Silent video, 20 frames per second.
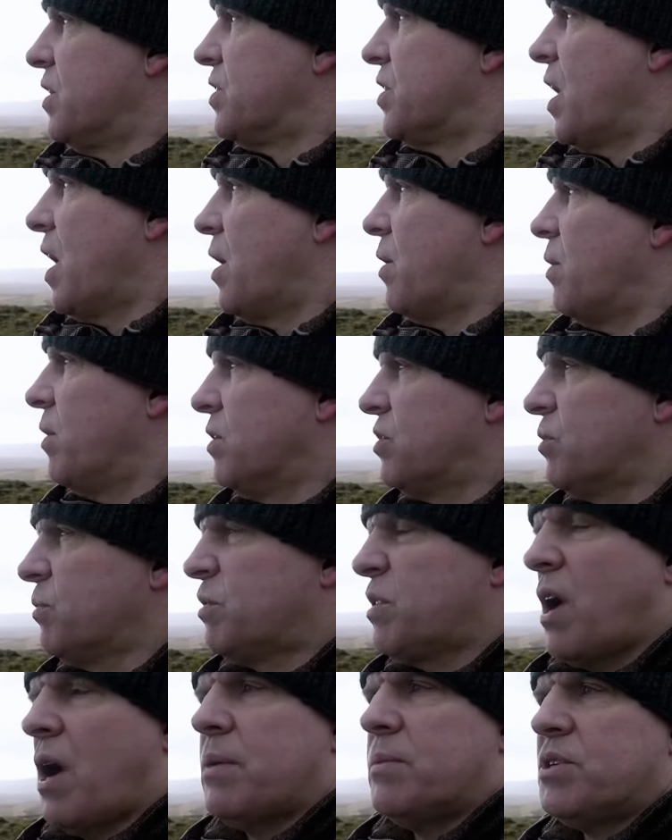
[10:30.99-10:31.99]
So
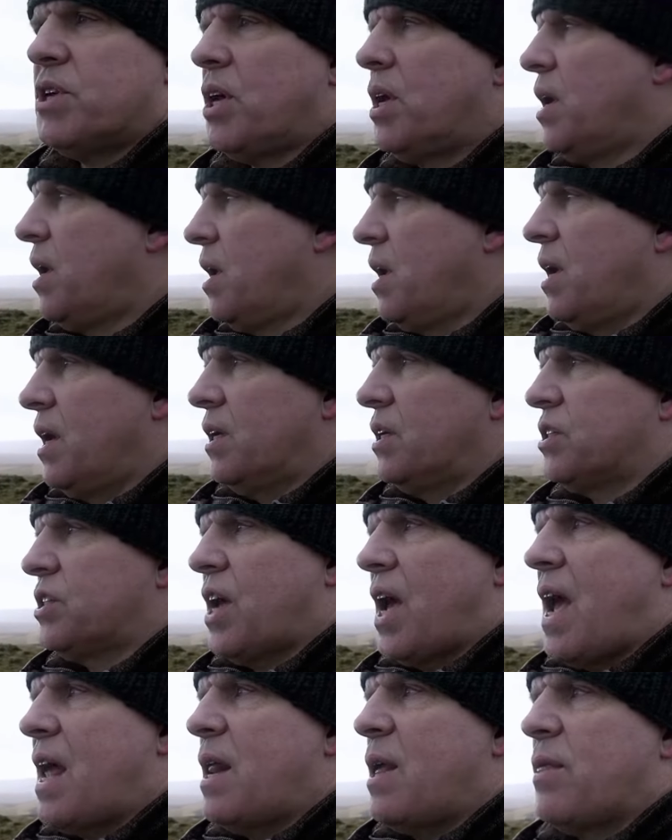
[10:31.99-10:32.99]
sometimes, as
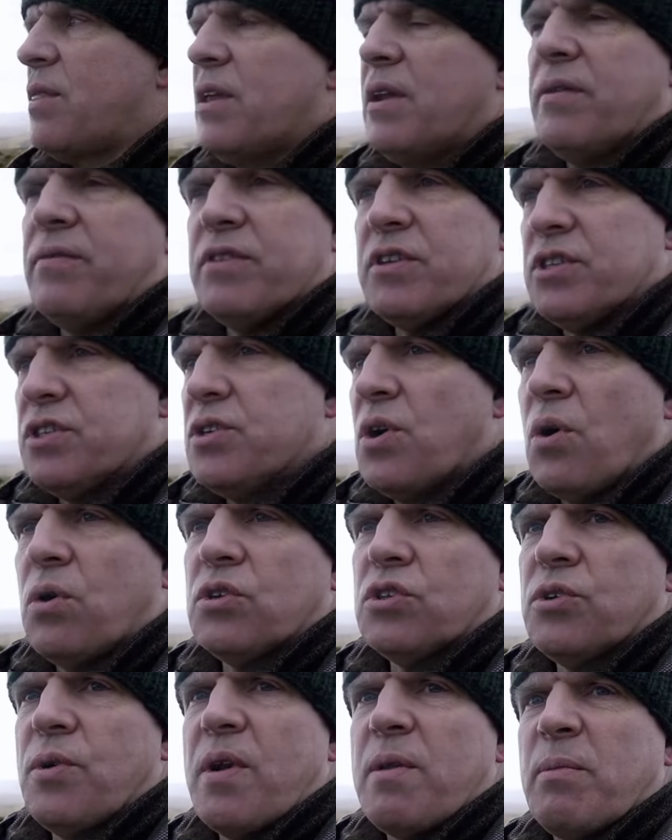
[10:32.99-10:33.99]
I say, anything, if there's
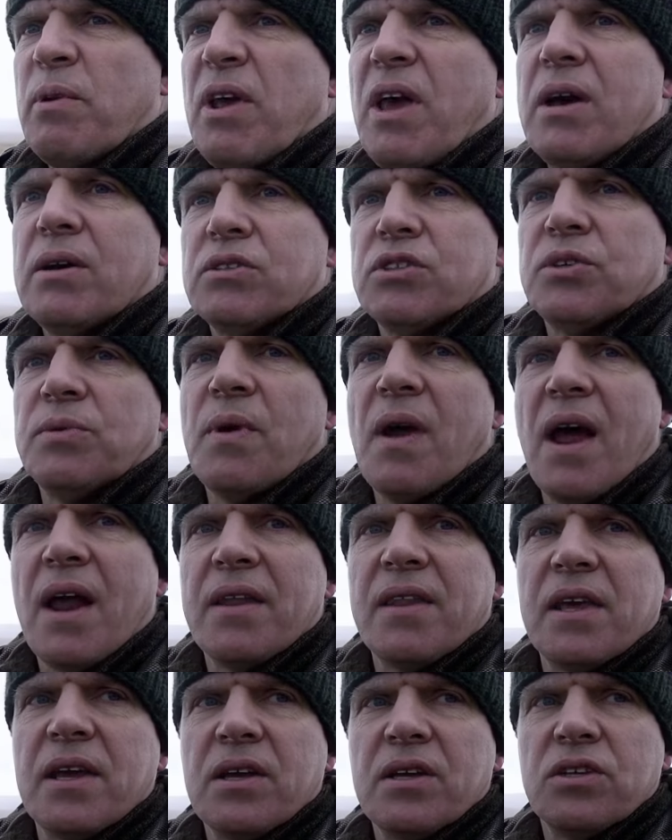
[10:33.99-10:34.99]
dogs or anybody else
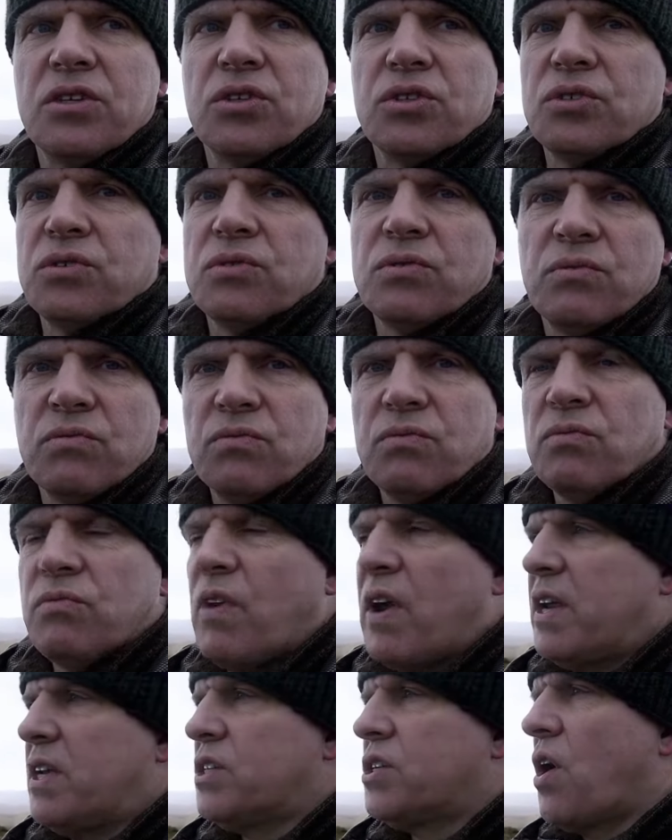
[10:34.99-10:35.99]
around, they can just
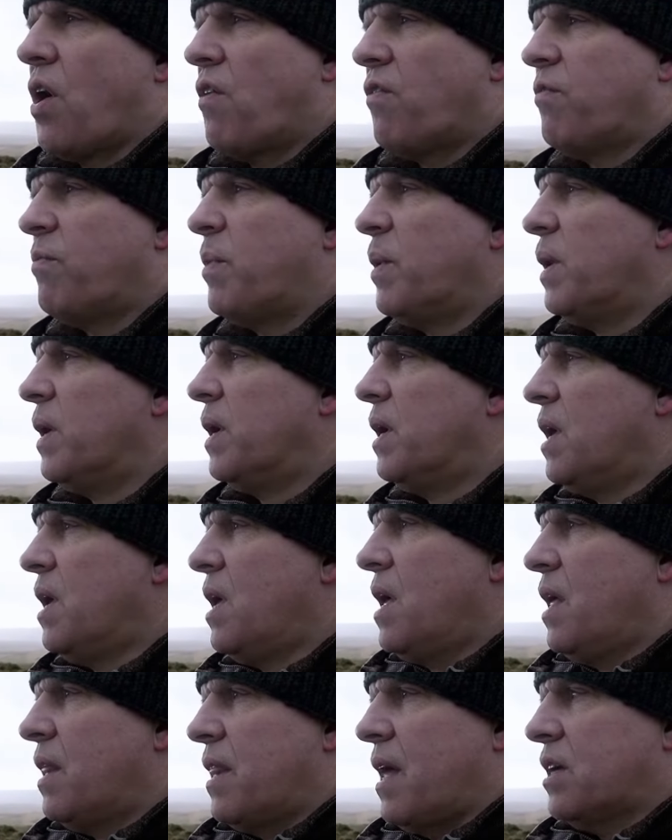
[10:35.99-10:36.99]
race off. But
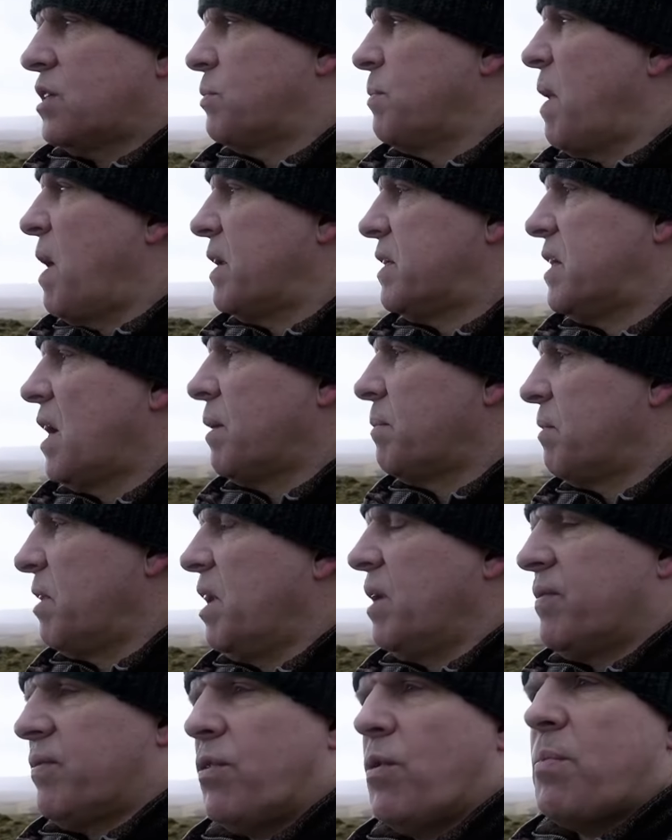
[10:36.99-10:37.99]
that's my
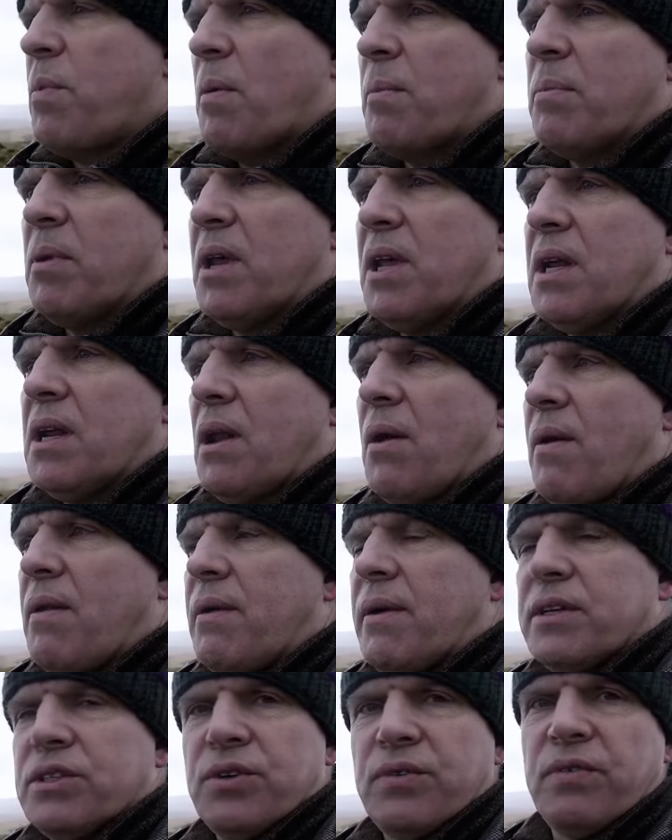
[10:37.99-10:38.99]
technique for up on Bleaklow
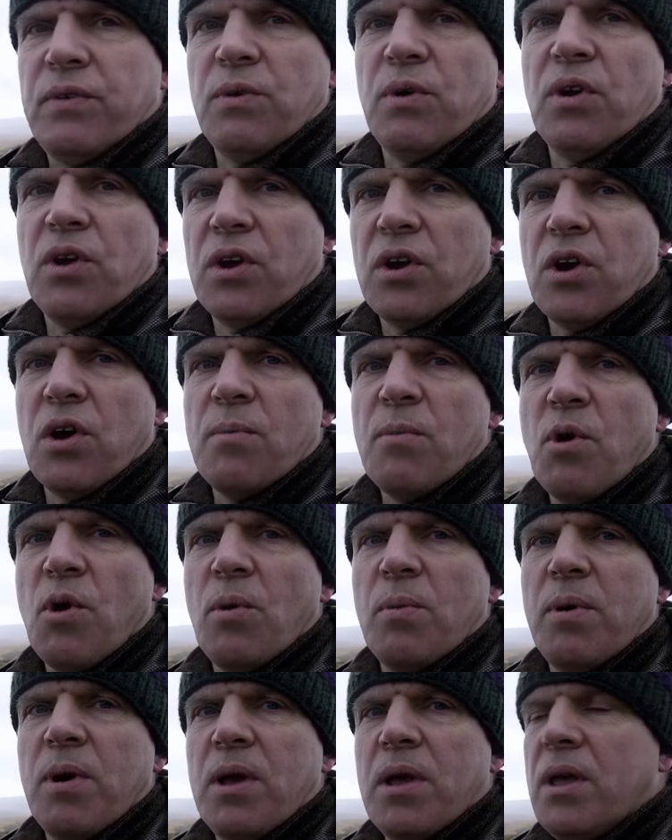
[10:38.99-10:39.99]
anyway. So if you're going to come
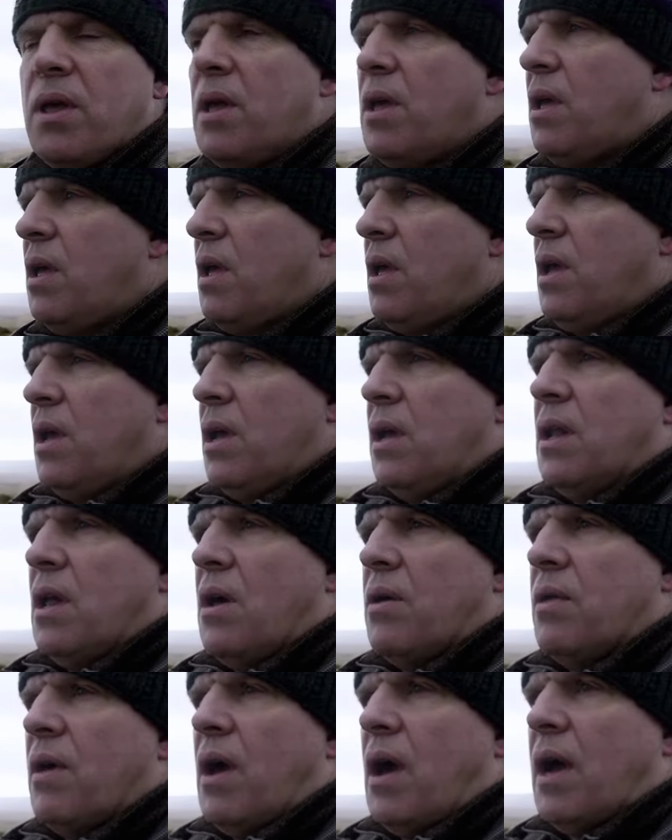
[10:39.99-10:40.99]
up, you
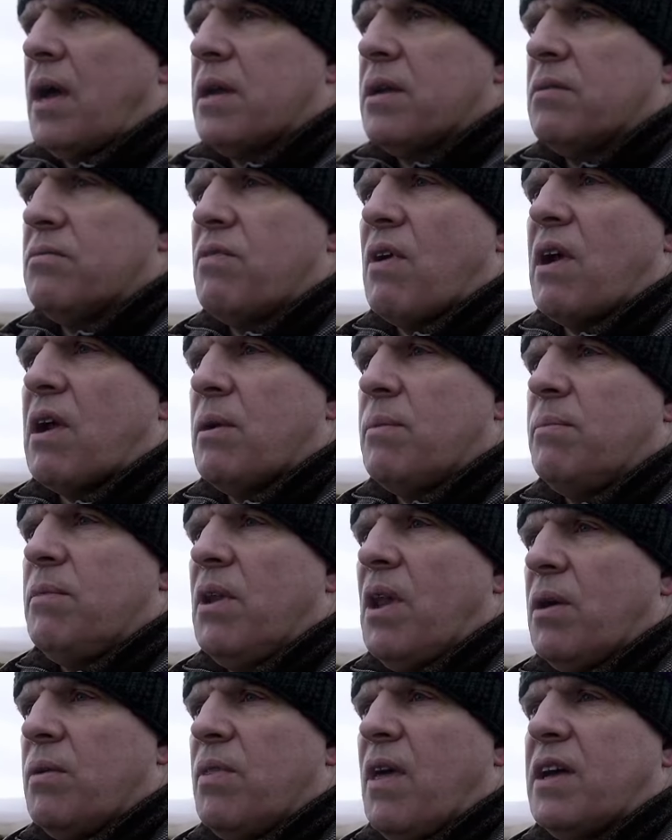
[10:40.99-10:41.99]
know, I could recommend,
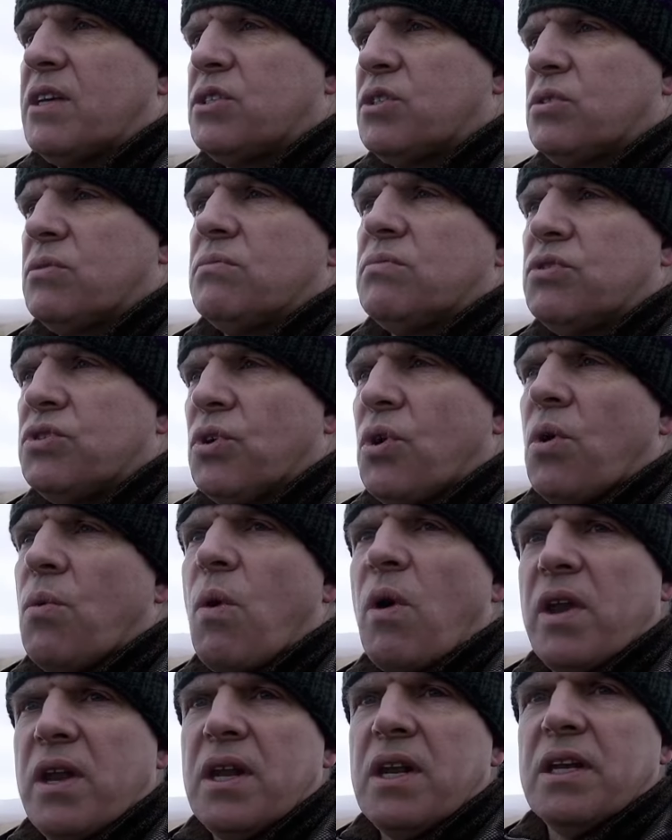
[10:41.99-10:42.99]
you know, that's sort of
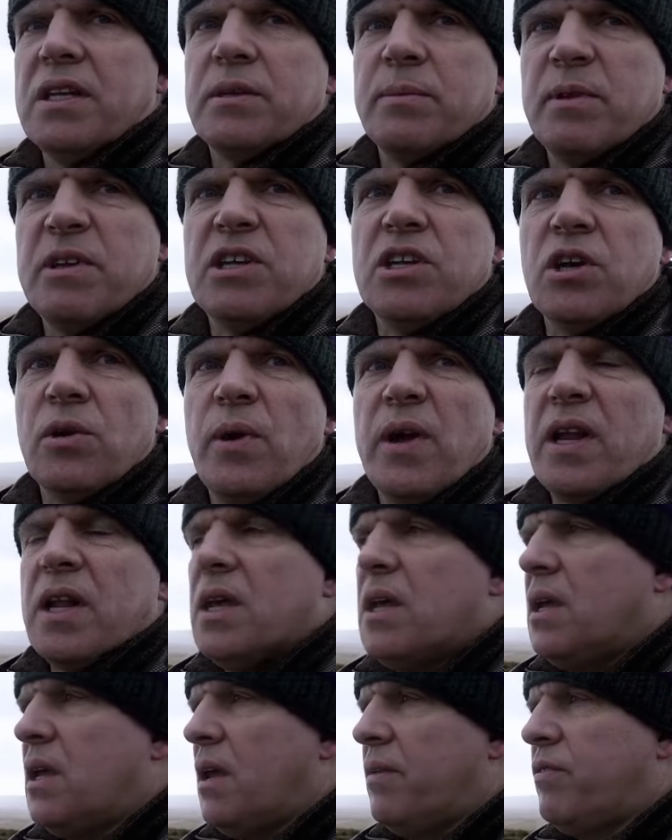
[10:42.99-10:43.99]
what you need to be doing
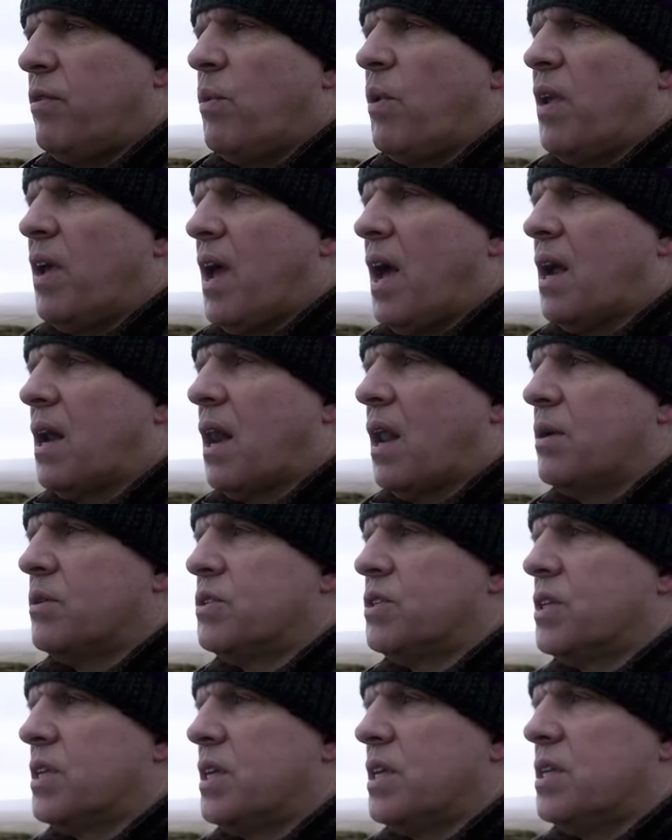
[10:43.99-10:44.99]
if you want to get
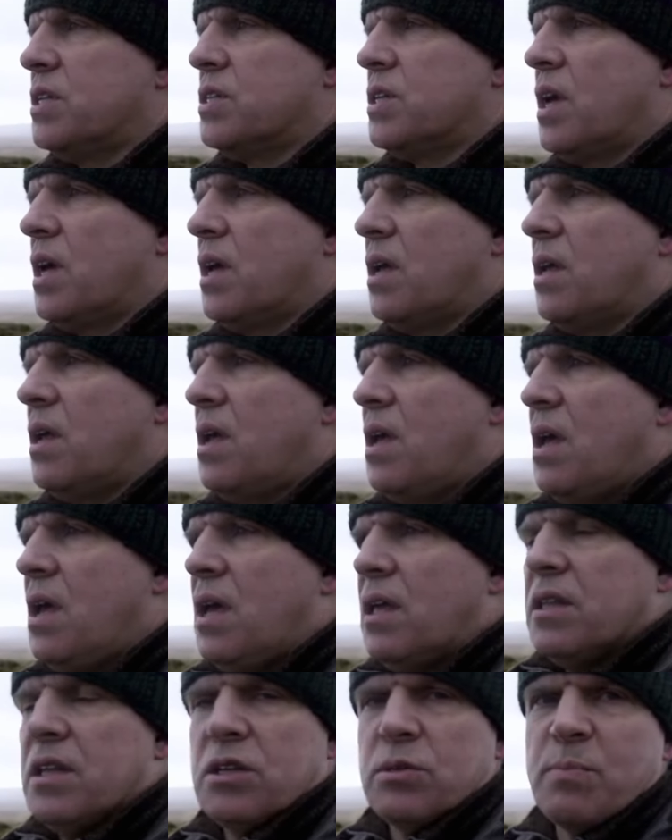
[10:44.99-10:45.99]
close to
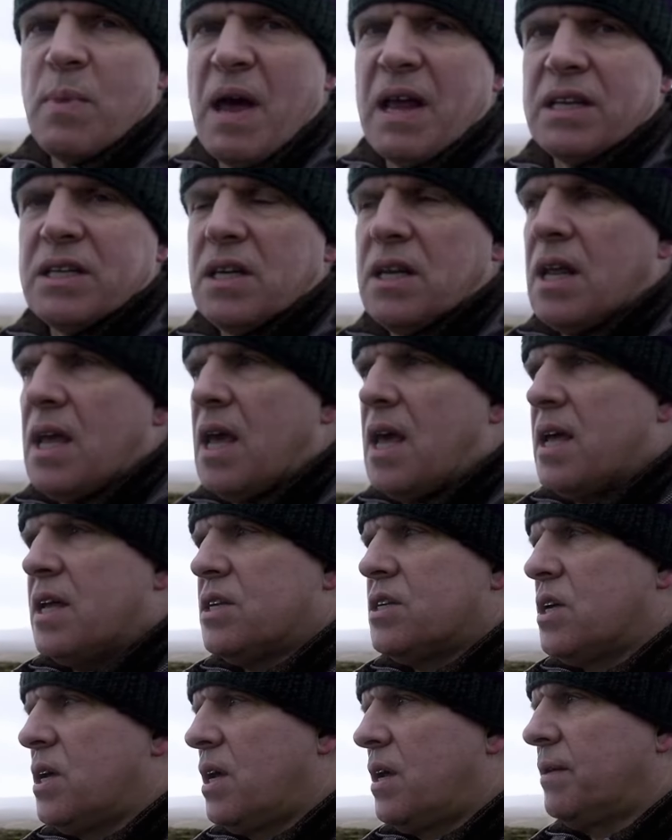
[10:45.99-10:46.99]
these mountain
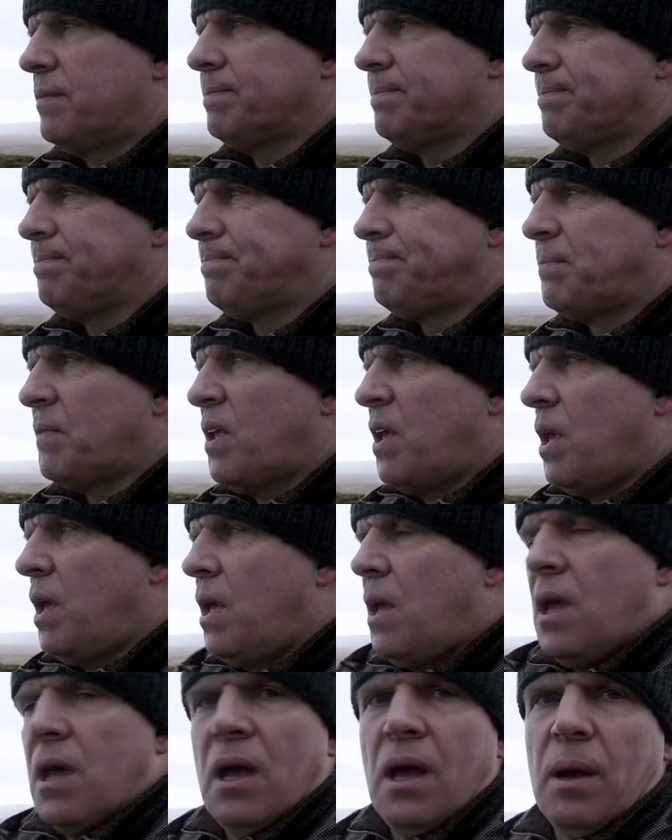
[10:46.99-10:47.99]
hares.
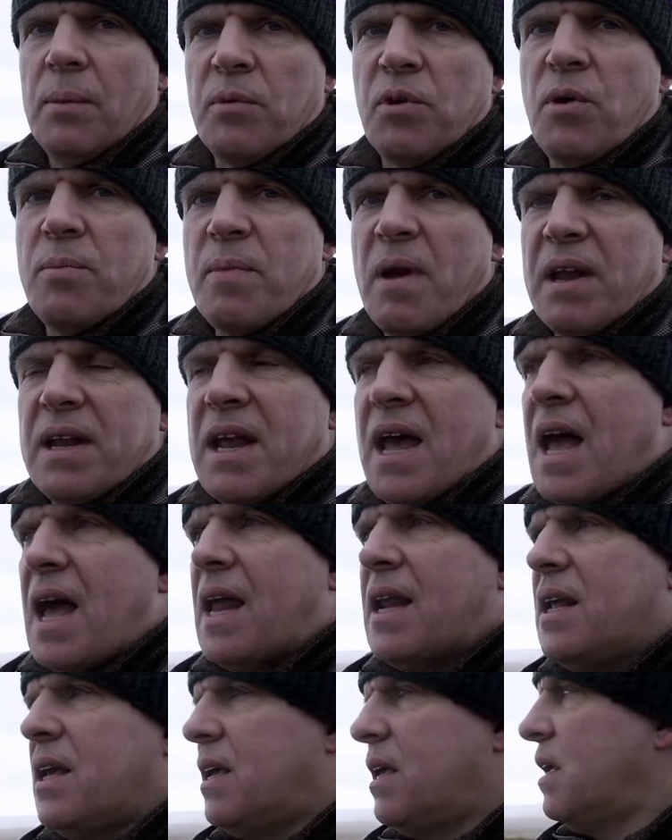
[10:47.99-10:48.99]
I'm going back down.